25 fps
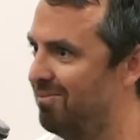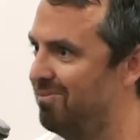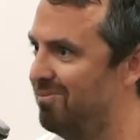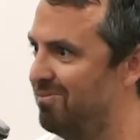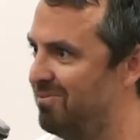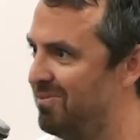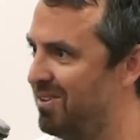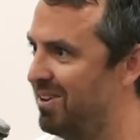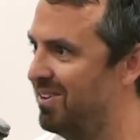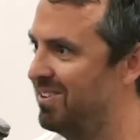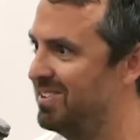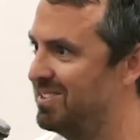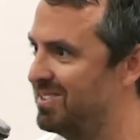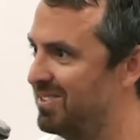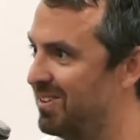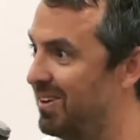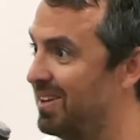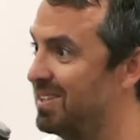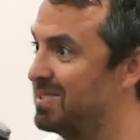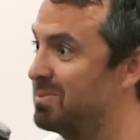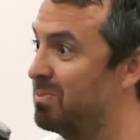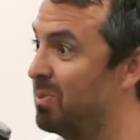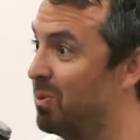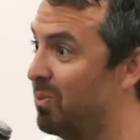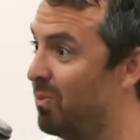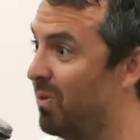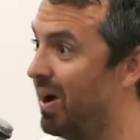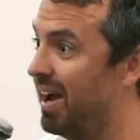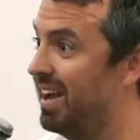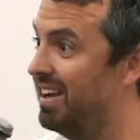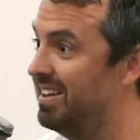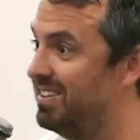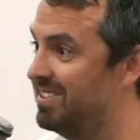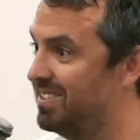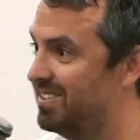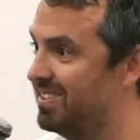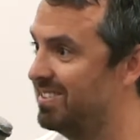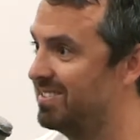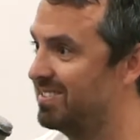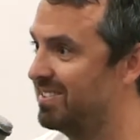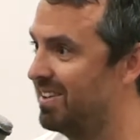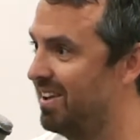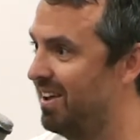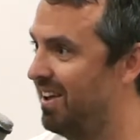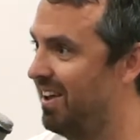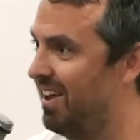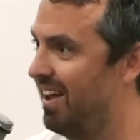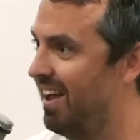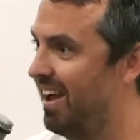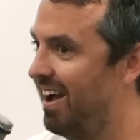very sizable wages
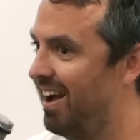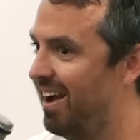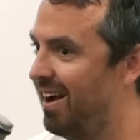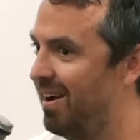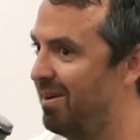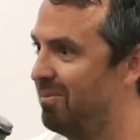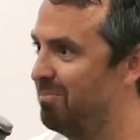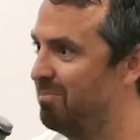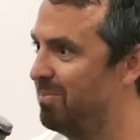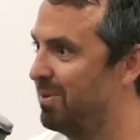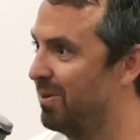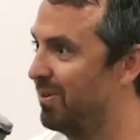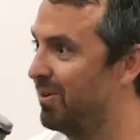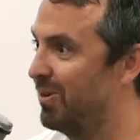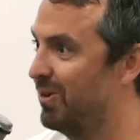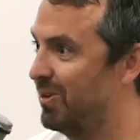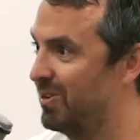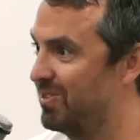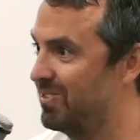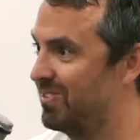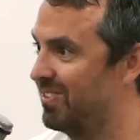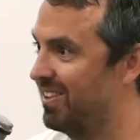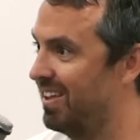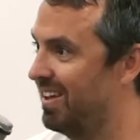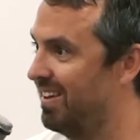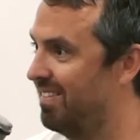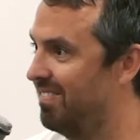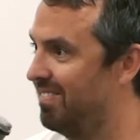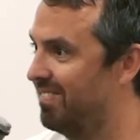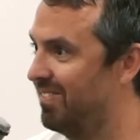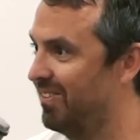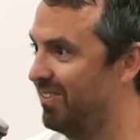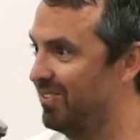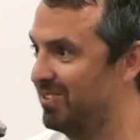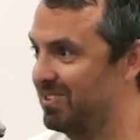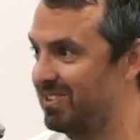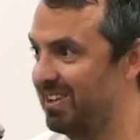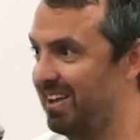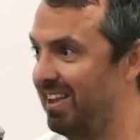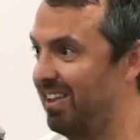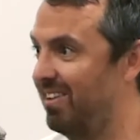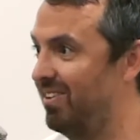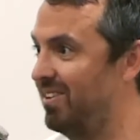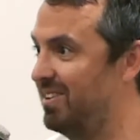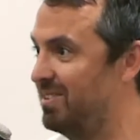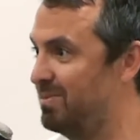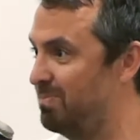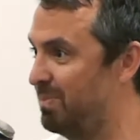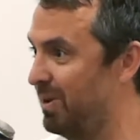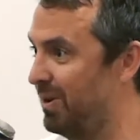
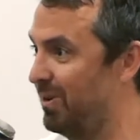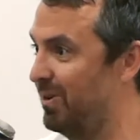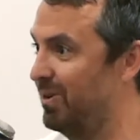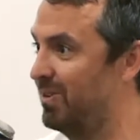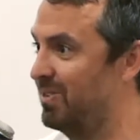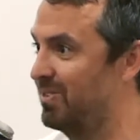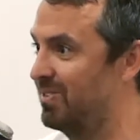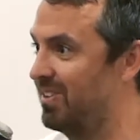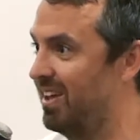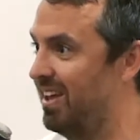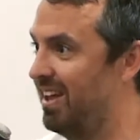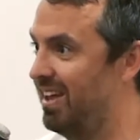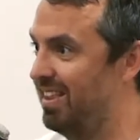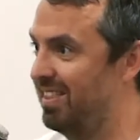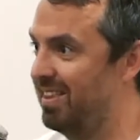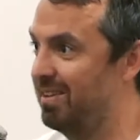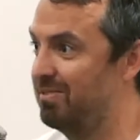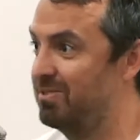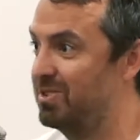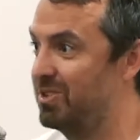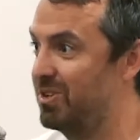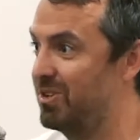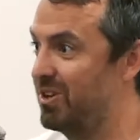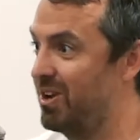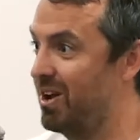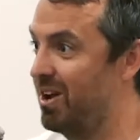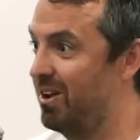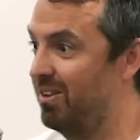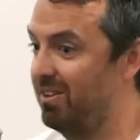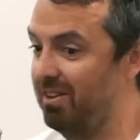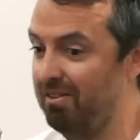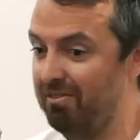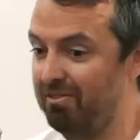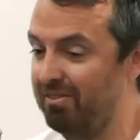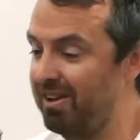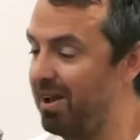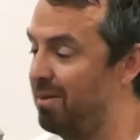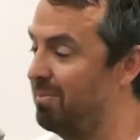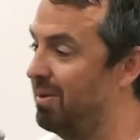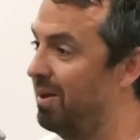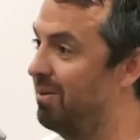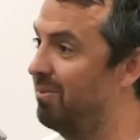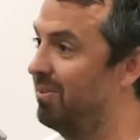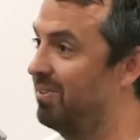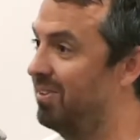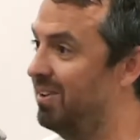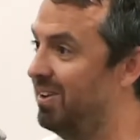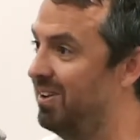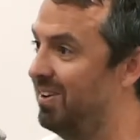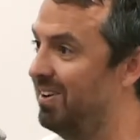salaries because they've come out
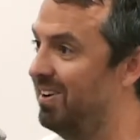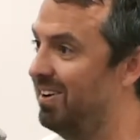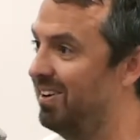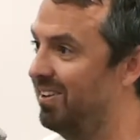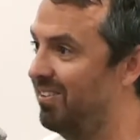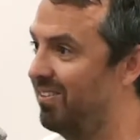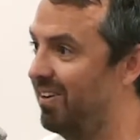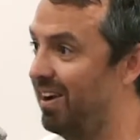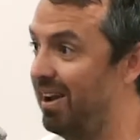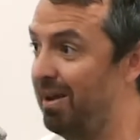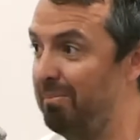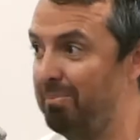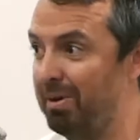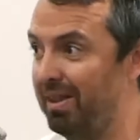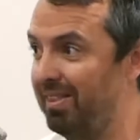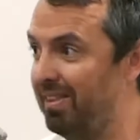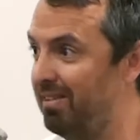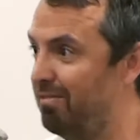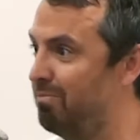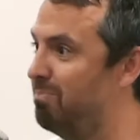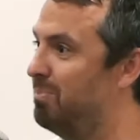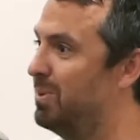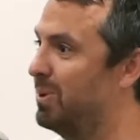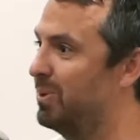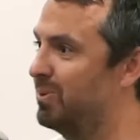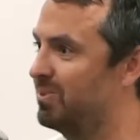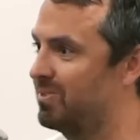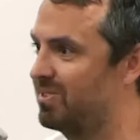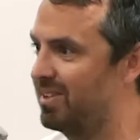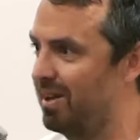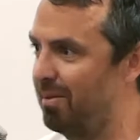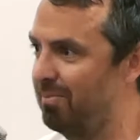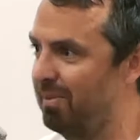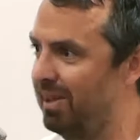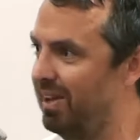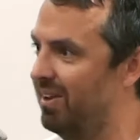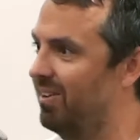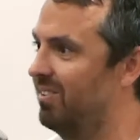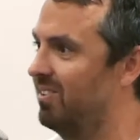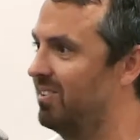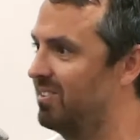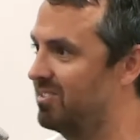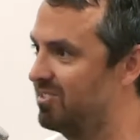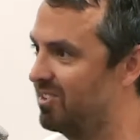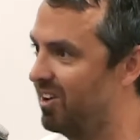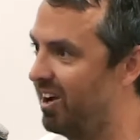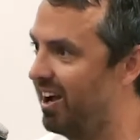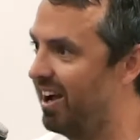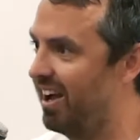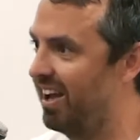with a uni degree, but they've built something on the
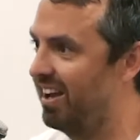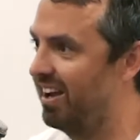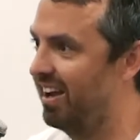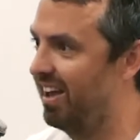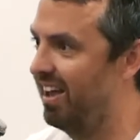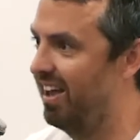side,